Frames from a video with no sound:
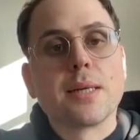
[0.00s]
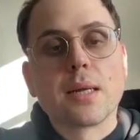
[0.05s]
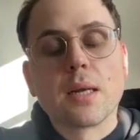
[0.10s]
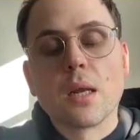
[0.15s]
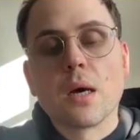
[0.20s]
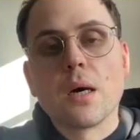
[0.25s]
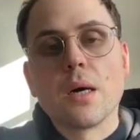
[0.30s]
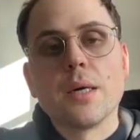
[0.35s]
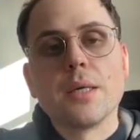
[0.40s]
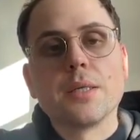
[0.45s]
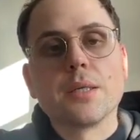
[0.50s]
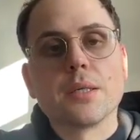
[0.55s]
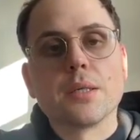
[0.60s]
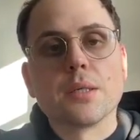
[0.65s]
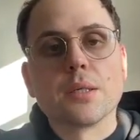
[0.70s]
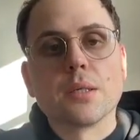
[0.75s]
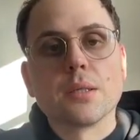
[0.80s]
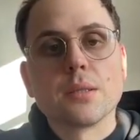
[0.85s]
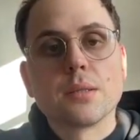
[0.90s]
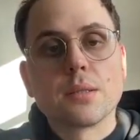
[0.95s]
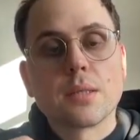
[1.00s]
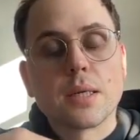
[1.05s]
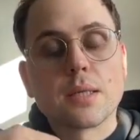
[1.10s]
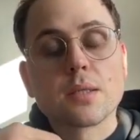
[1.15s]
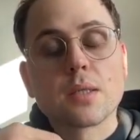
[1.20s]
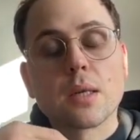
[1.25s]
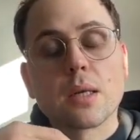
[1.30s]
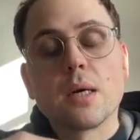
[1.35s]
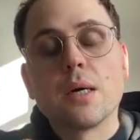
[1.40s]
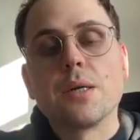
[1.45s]
client and the
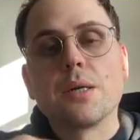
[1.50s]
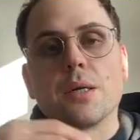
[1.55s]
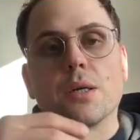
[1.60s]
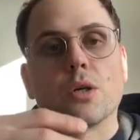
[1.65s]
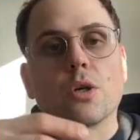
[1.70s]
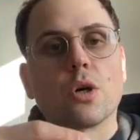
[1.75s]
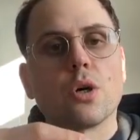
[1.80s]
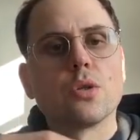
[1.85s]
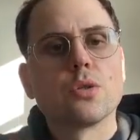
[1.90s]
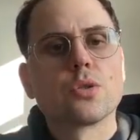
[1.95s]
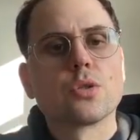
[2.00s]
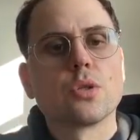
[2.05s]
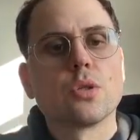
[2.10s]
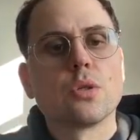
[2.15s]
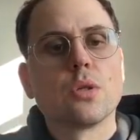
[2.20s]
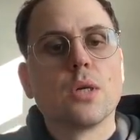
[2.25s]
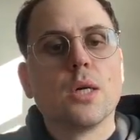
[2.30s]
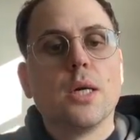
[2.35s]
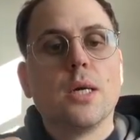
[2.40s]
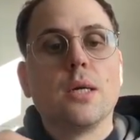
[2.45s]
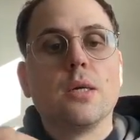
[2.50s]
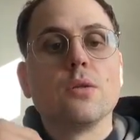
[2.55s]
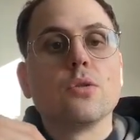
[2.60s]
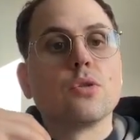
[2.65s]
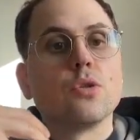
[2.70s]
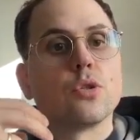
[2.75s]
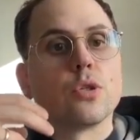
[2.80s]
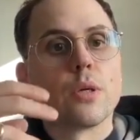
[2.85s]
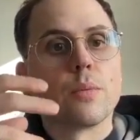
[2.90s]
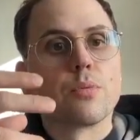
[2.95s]
test client in the console
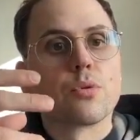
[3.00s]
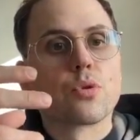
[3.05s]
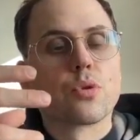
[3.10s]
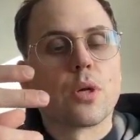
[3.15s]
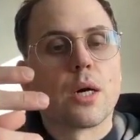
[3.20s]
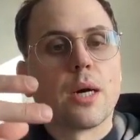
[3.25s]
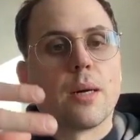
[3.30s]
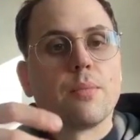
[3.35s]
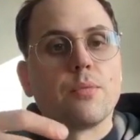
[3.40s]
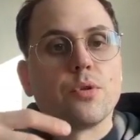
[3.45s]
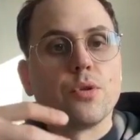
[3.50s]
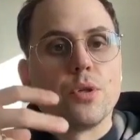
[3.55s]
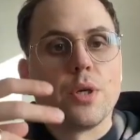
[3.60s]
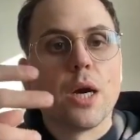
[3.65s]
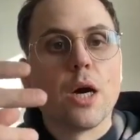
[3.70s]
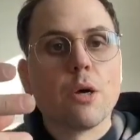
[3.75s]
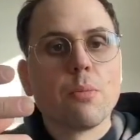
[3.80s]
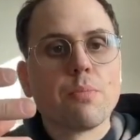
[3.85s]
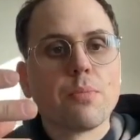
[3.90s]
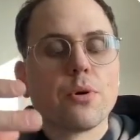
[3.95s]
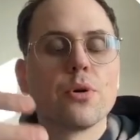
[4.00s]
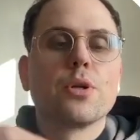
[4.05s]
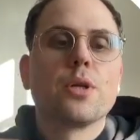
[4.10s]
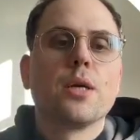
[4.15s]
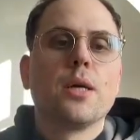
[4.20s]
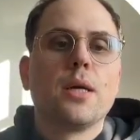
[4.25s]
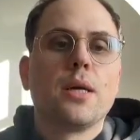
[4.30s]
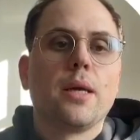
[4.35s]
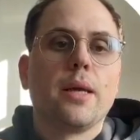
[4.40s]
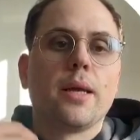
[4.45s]
to subscribe to the output,
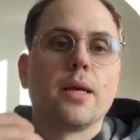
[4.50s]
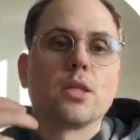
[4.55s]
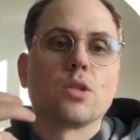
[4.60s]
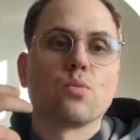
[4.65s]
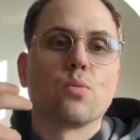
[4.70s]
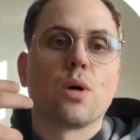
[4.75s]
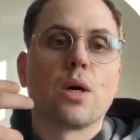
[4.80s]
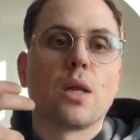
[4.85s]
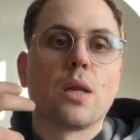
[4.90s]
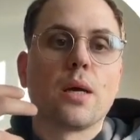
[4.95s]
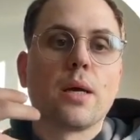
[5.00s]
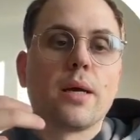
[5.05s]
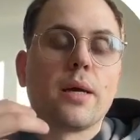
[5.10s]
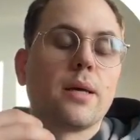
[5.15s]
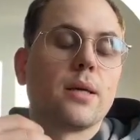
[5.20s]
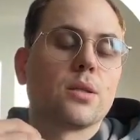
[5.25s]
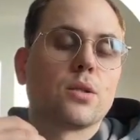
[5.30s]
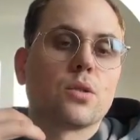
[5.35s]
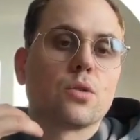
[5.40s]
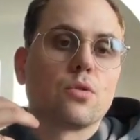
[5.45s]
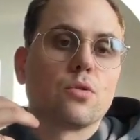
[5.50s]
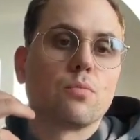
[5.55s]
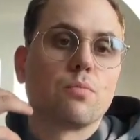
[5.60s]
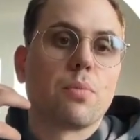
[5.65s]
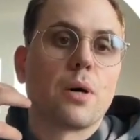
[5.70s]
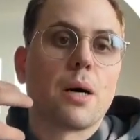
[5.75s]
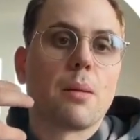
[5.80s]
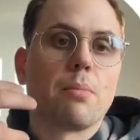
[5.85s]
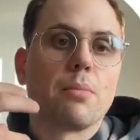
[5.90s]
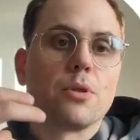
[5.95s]
as well as to
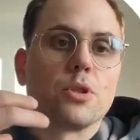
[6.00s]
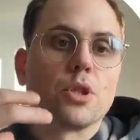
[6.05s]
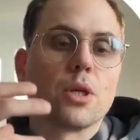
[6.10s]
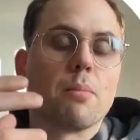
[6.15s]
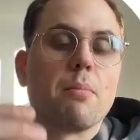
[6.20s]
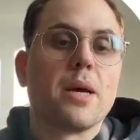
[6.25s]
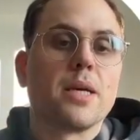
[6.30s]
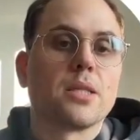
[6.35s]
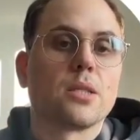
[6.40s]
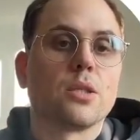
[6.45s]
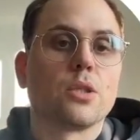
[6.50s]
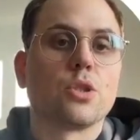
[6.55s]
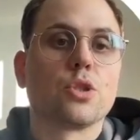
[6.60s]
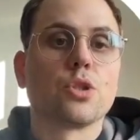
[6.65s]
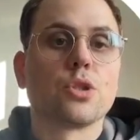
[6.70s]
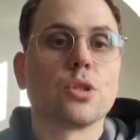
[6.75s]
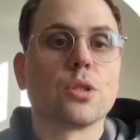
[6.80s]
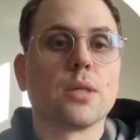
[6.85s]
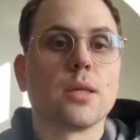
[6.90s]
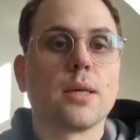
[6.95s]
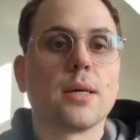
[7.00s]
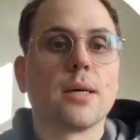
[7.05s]
publish a message